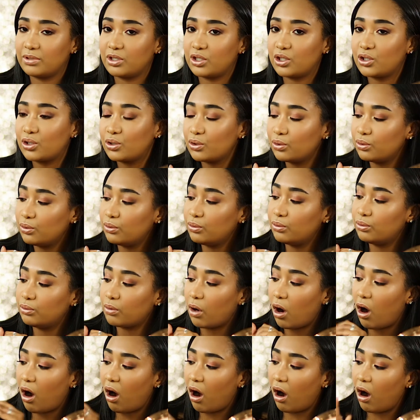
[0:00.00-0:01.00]

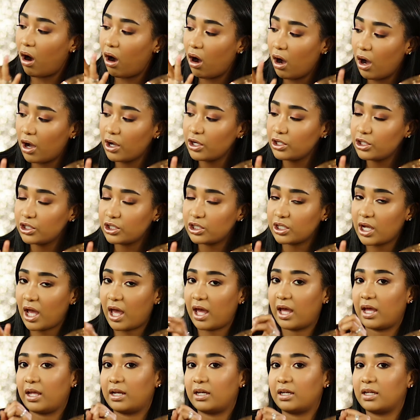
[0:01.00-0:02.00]
too harsh
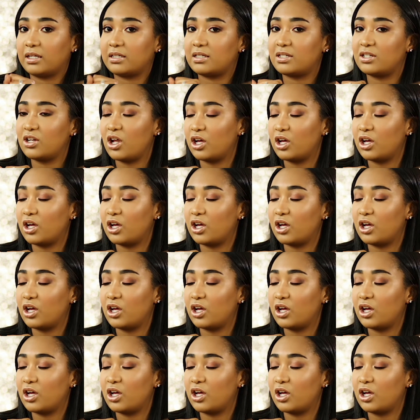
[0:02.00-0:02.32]
and it's